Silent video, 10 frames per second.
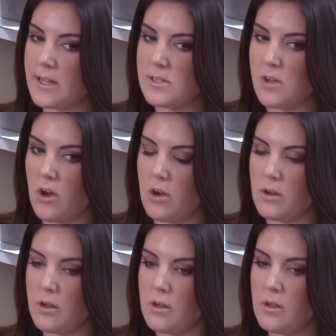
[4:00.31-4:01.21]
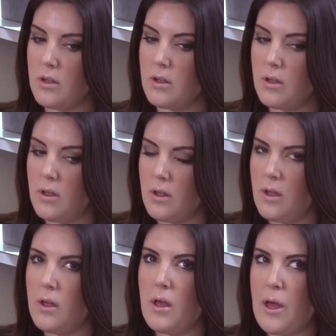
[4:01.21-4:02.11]
that song
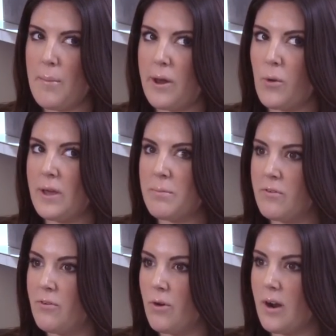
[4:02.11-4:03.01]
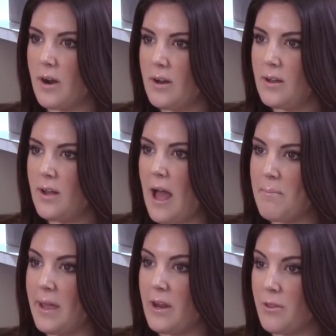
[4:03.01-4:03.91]
about a week before I
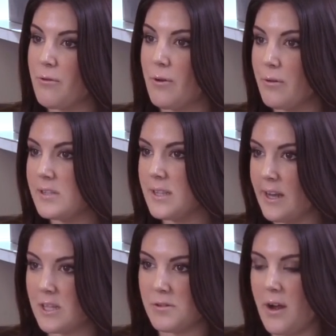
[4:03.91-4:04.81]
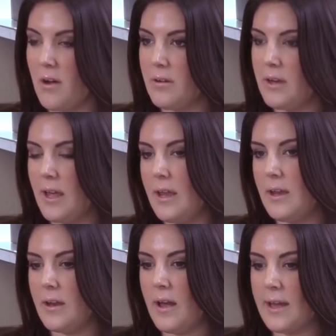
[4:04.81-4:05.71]
made it through to the next round,
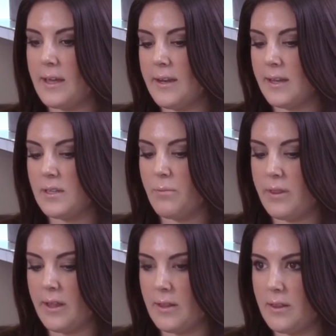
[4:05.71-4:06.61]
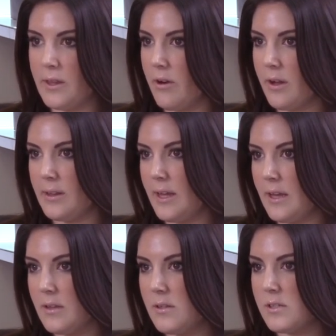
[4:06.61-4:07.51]
and I connected with it
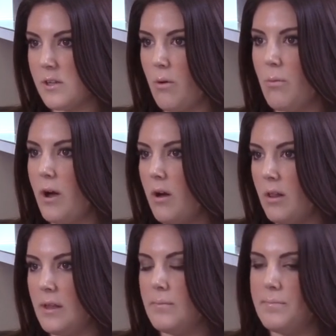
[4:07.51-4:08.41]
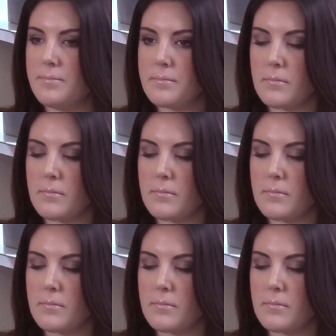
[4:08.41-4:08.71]
lyrically so well, and